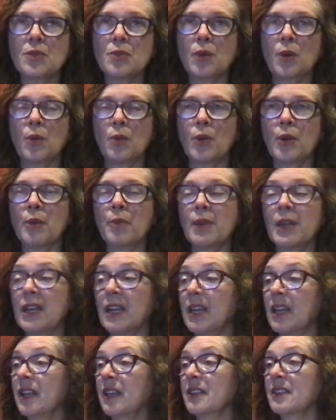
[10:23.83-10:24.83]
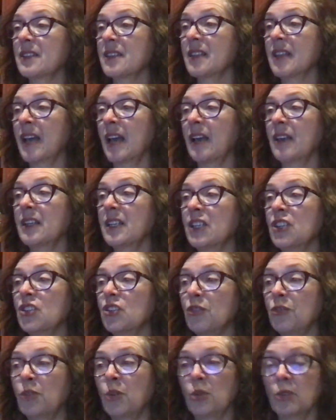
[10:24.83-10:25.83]
what we're meaning is that
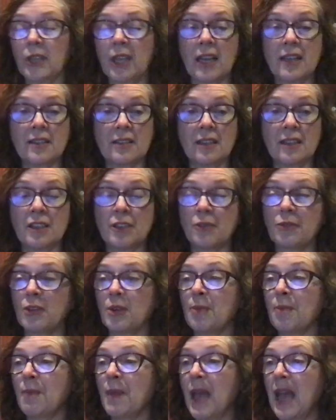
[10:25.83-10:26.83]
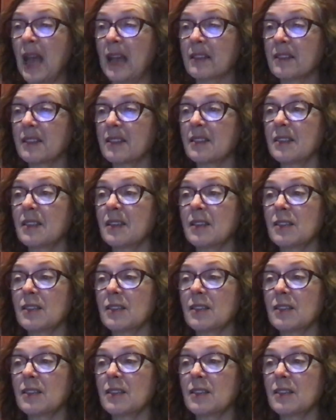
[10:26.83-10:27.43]
each fold has a different mass,